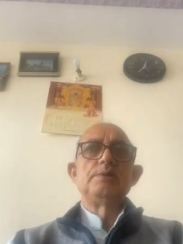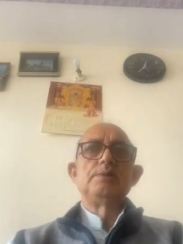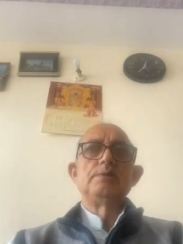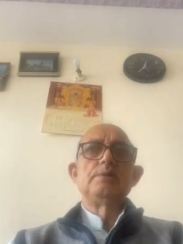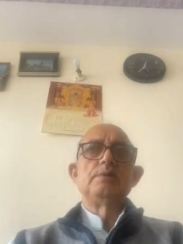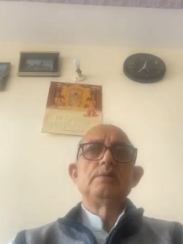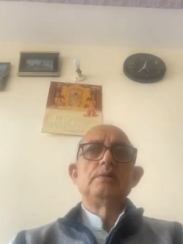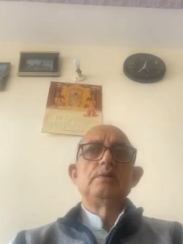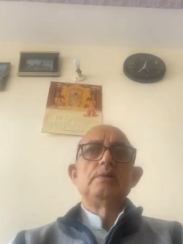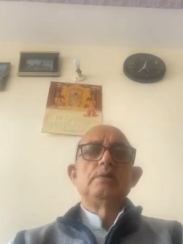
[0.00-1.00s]
manner,
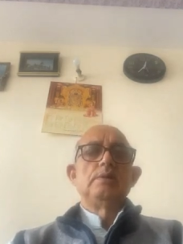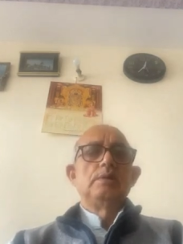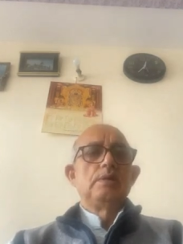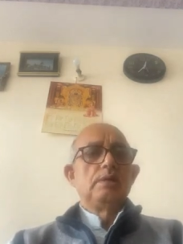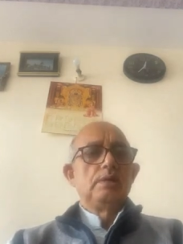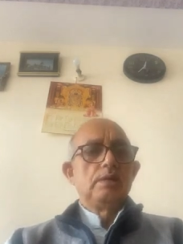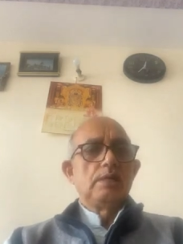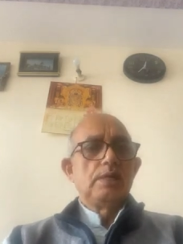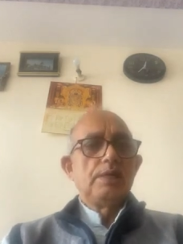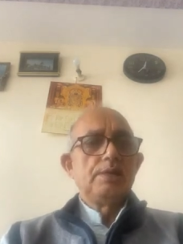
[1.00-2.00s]

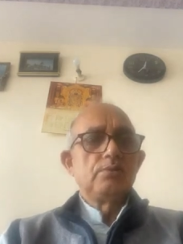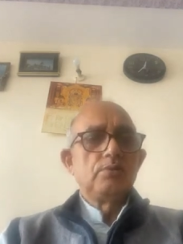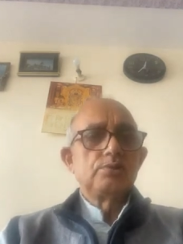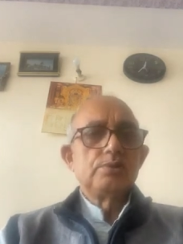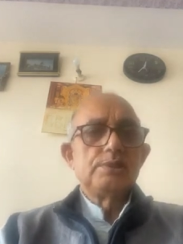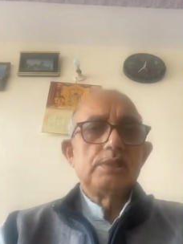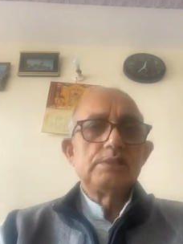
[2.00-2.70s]
and also it